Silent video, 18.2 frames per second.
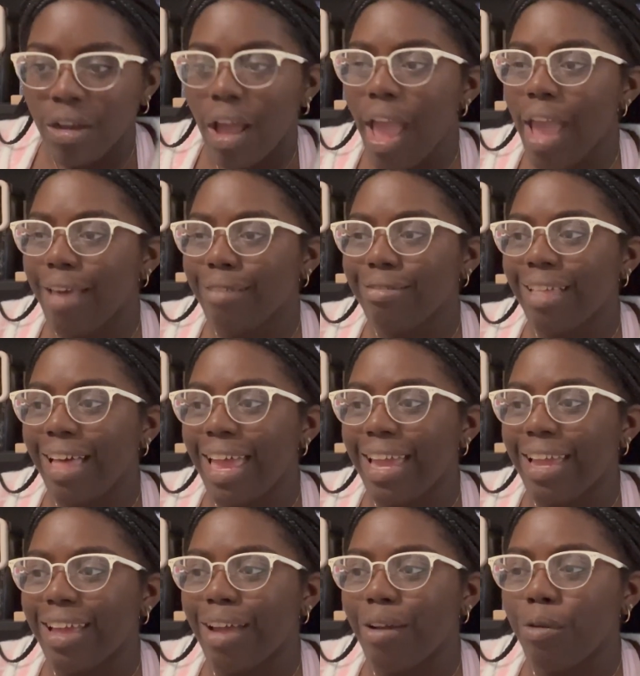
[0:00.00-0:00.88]
And
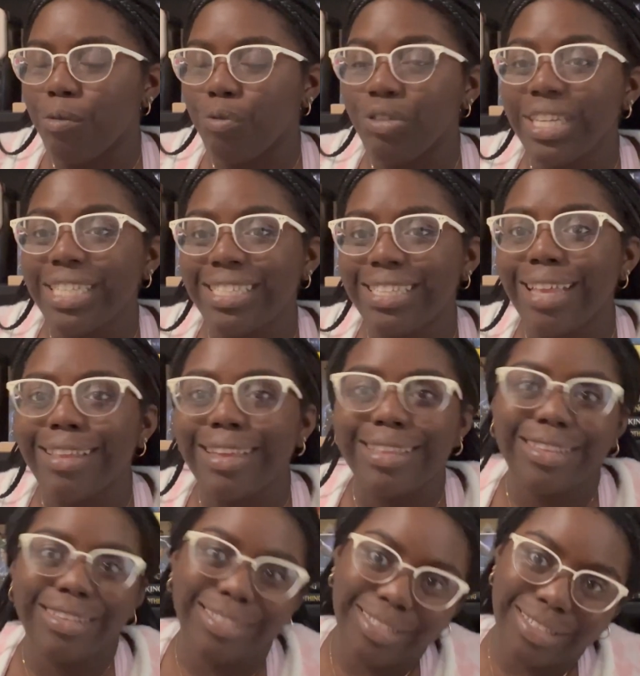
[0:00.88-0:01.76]
like
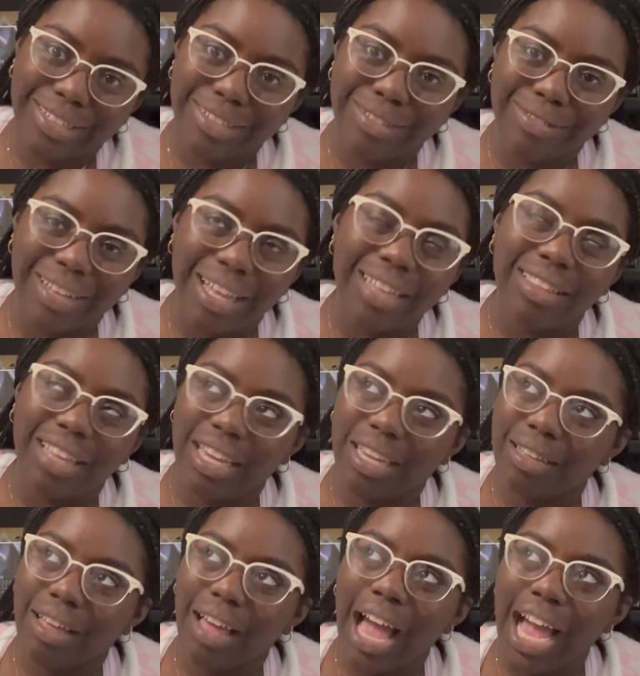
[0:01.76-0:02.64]
reselling this shit, and
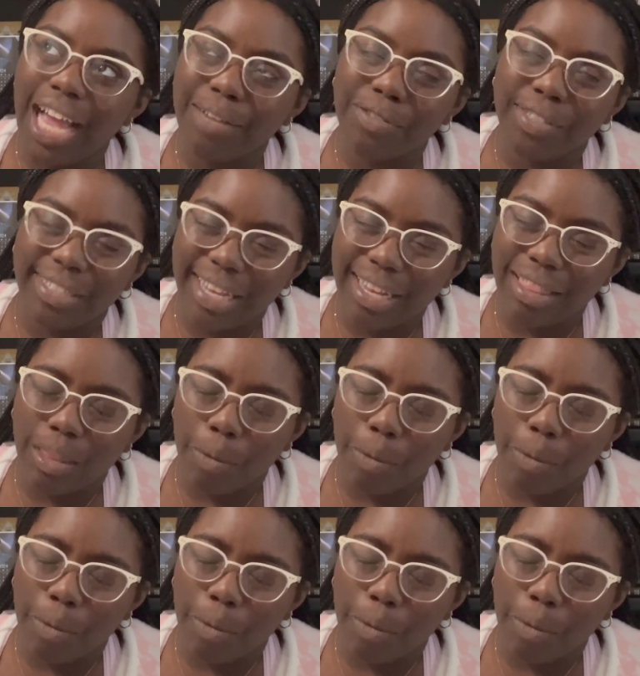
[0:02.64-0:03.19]
like I've seen the